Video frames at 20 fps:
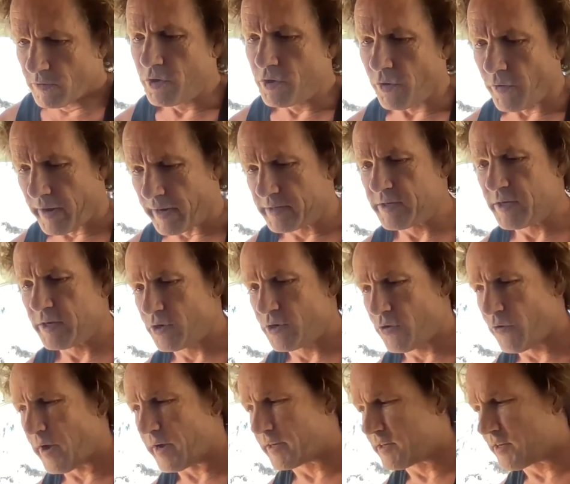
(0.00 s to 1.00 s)
Correct,
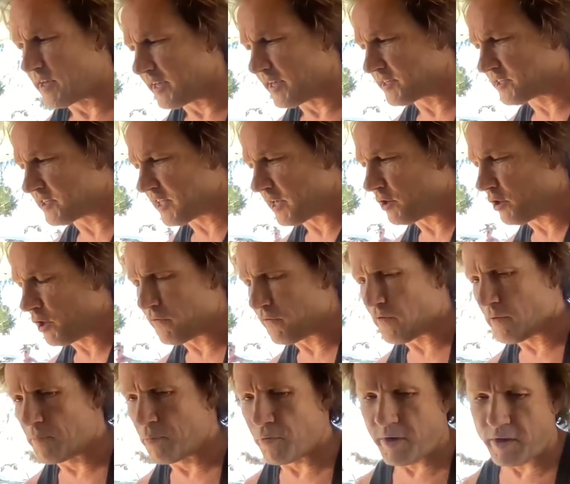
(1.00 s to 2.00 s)
correct. Yes, thank you
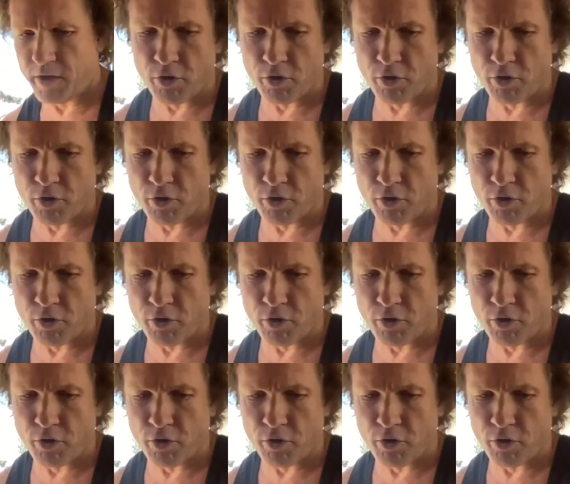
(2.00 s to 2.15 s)
for putting